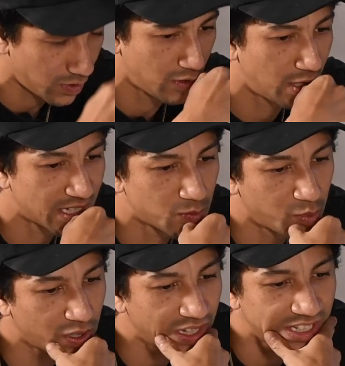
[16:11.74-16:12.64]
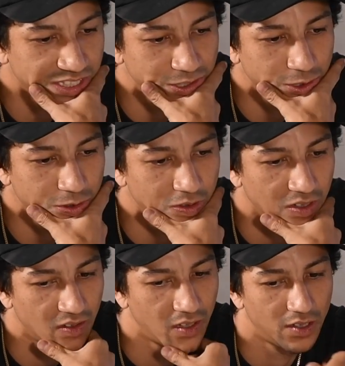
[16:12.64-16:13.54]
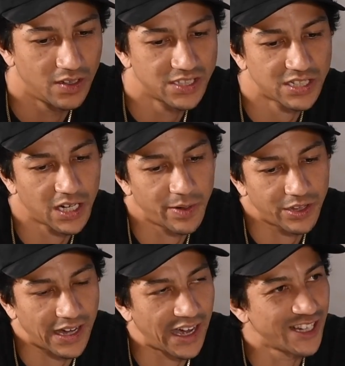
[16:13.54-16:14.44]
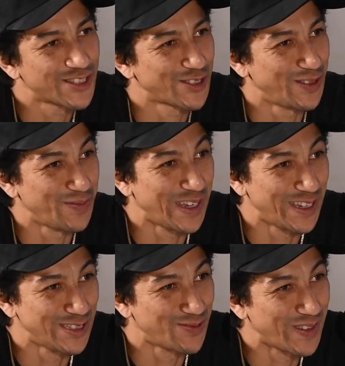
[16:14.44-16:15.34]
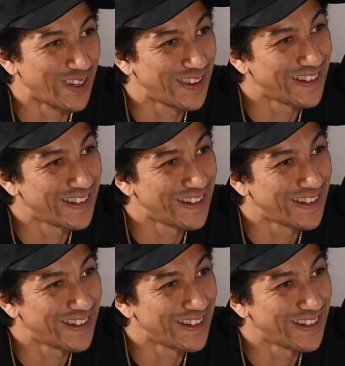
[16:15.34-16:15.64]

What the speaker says: Let's talk about the ice cream days, man.